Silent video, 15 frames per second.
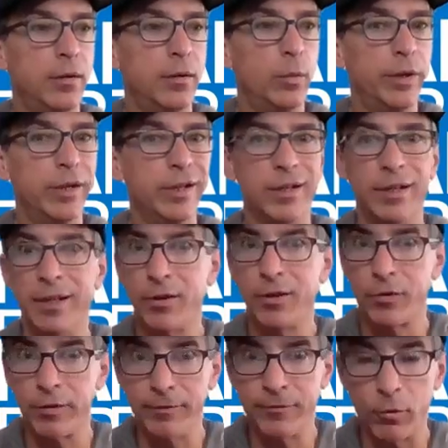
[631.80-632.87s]
we had done like
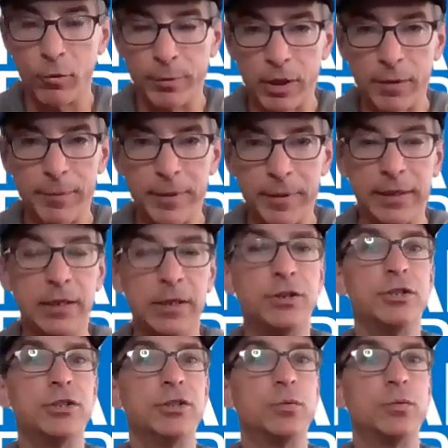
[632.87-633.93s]
3 or 4 brown bag
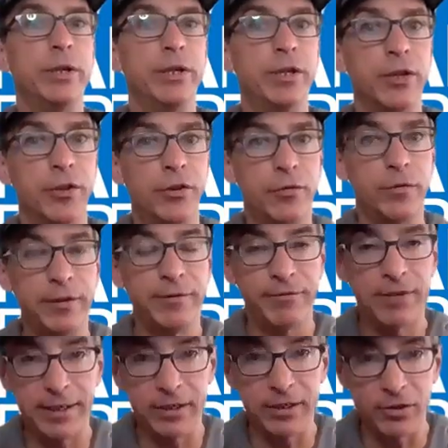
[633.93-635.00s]
lunches. We had done 3
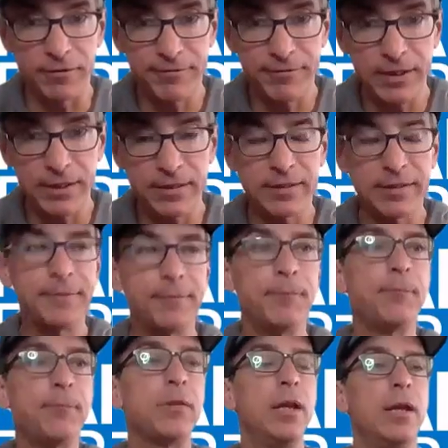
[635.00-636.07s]
Finding Your Fits.
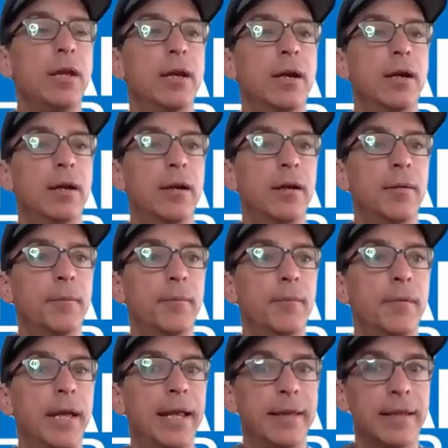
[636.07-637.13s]
And
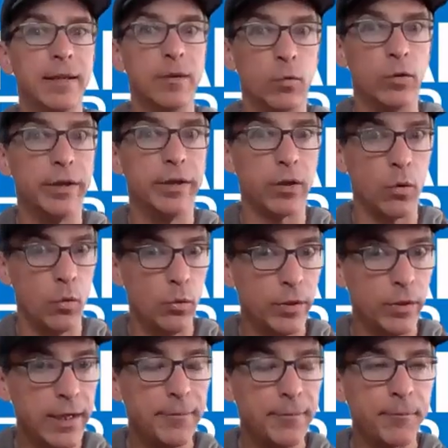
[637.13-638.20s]
then we're like,
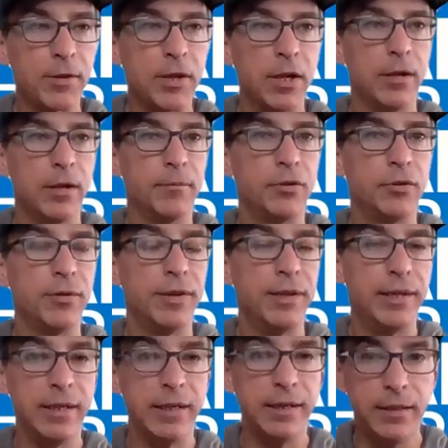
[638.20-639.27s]
okay. So
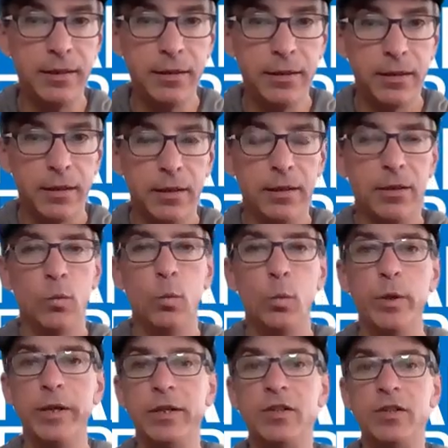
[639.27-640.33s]
then
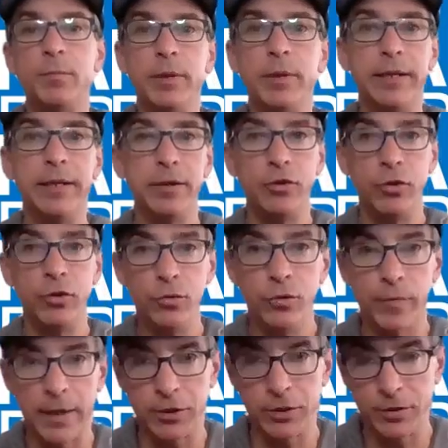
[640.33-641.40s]
we split in 2
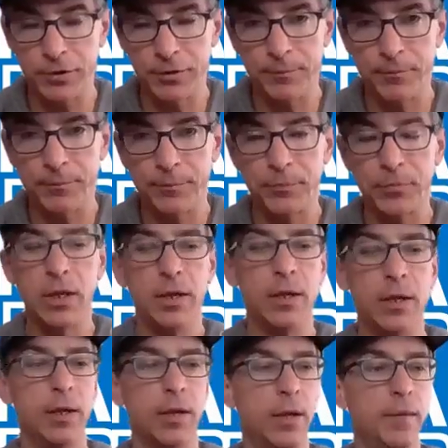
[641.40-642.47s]
directions.
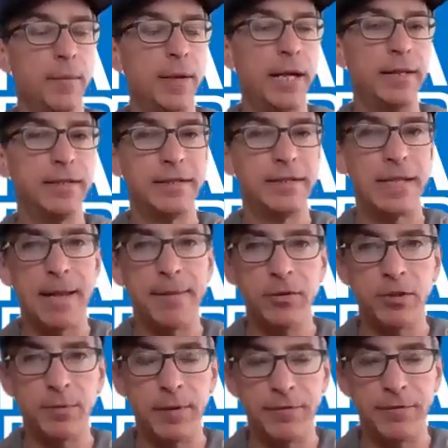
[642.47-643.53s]
I
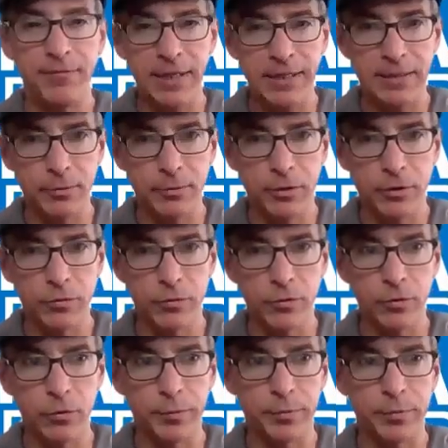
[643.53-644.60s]
established my Facebook
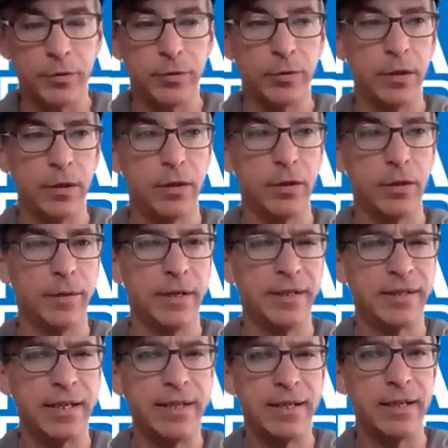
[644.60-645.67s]
group,
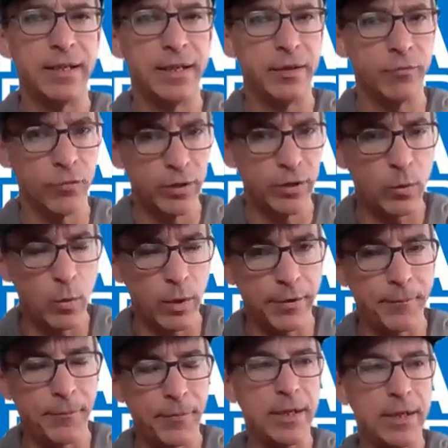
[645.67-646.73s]
its identity really
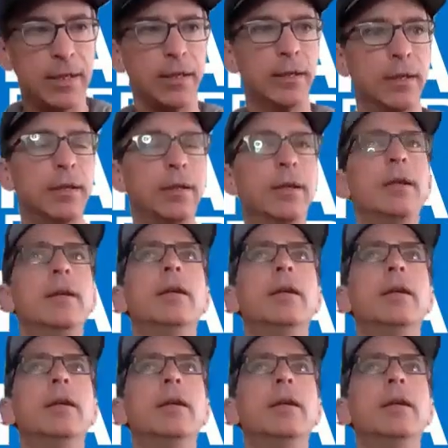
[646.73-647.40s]
well in